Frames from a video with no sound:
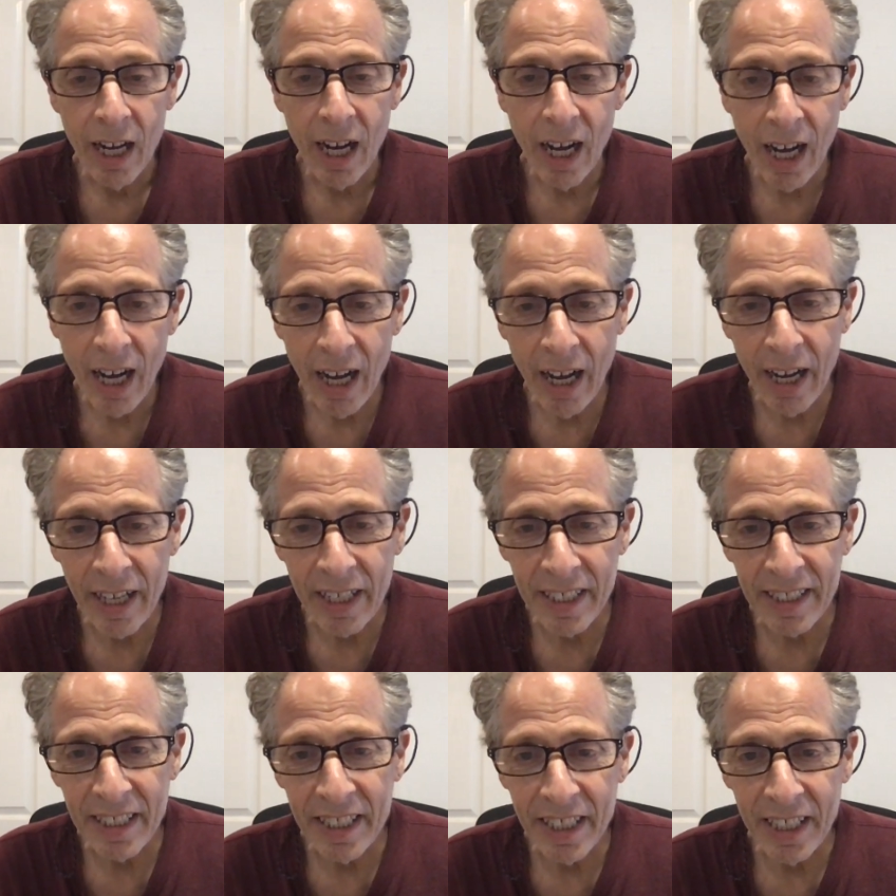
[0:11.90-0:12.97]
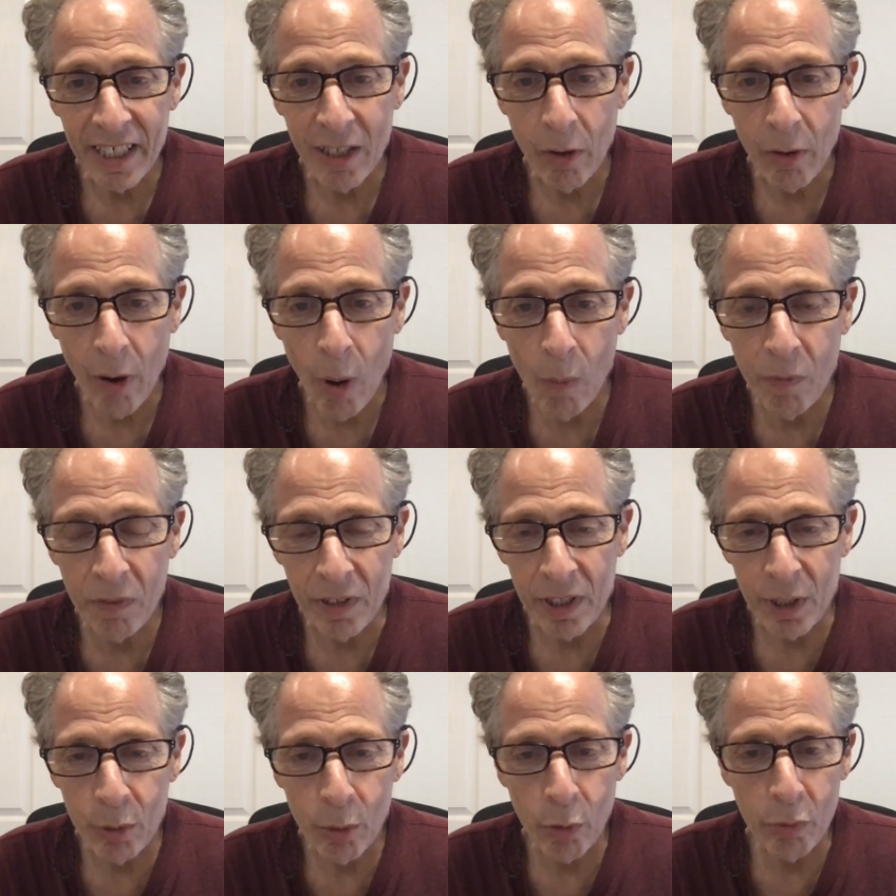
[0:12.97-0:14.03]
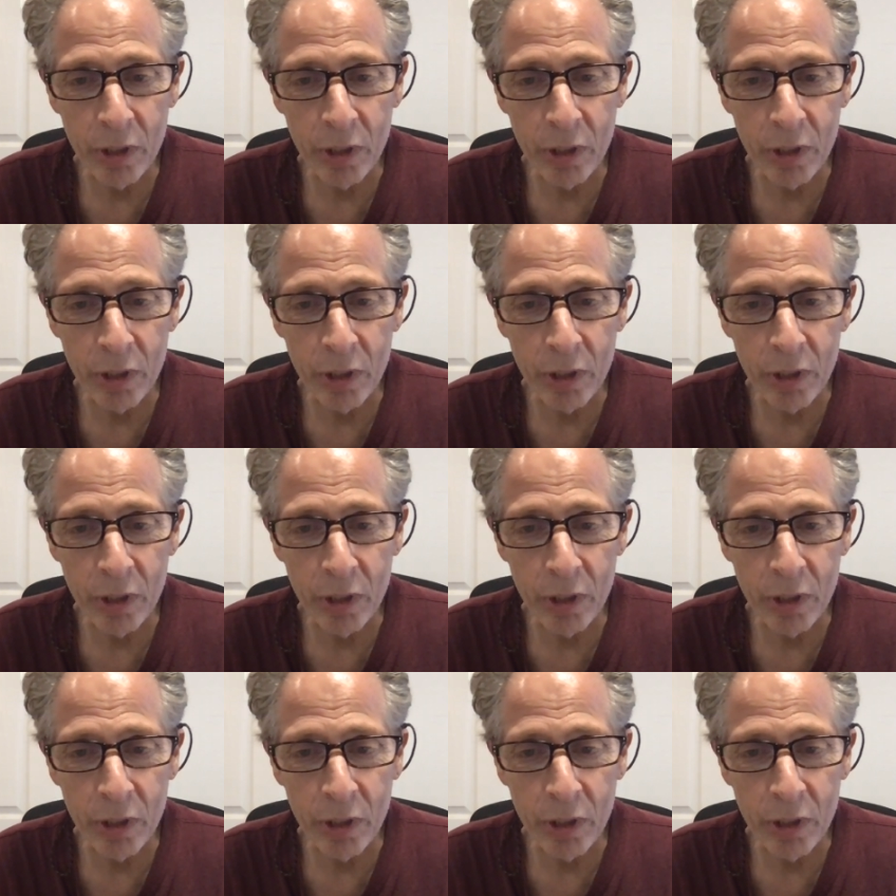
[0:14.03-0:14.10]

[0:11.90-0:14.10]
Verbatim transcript: uh, you know, hopefully you were